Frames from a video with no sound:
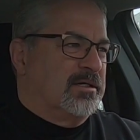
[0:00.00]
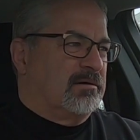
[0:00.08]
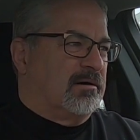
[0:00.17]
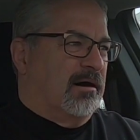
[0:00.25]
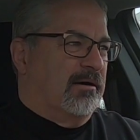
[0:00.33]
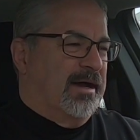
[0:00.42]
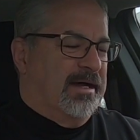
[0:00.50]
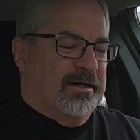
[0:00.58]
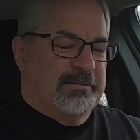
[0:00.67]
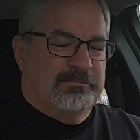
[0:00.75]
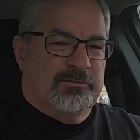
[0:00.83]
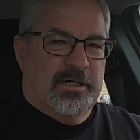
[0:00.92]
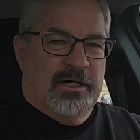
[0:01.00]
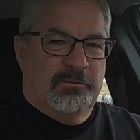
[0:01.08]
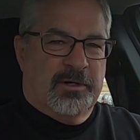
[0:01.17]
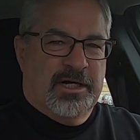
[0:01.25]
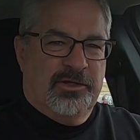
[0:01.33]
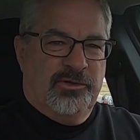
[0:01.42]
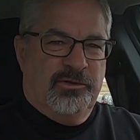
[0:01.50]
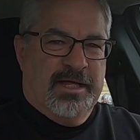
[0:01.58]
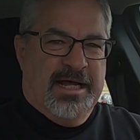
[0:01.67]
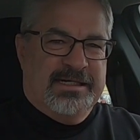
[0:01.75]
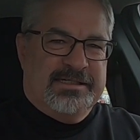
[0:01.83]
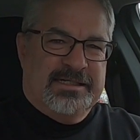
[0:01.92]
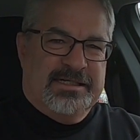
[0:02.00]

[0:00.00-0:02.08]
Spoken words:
It'll all add up. We're gonna do that